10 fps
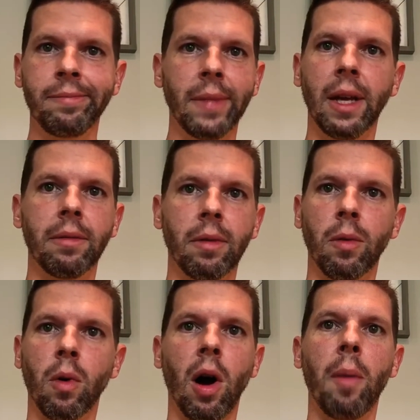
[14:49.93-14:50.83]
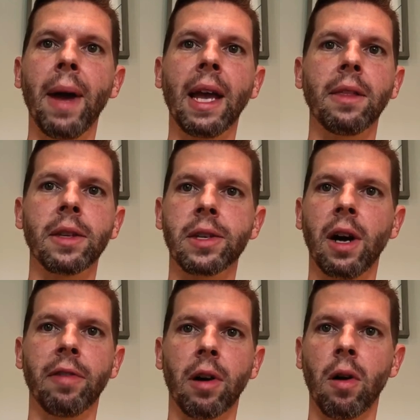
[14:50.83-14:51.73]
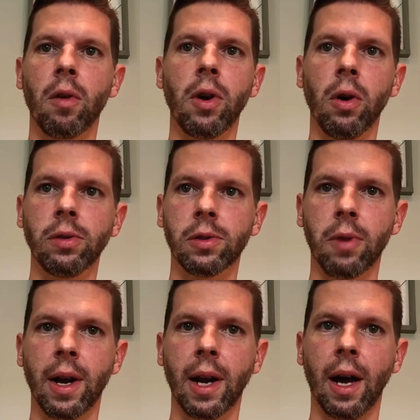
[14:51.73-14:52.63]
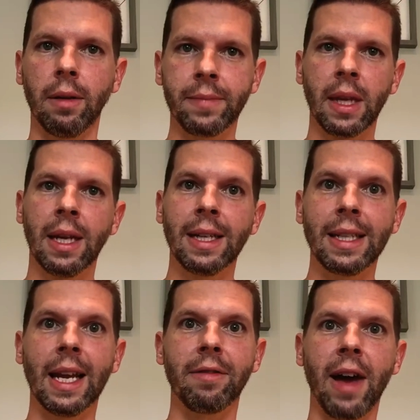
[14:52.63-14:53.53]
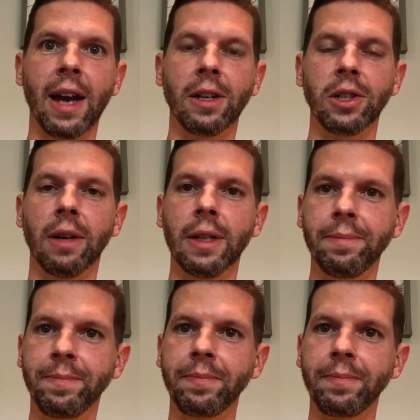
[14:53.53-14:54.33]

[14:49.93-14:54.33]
And we're all making the stuff in our own noses right now. Take advantage of it.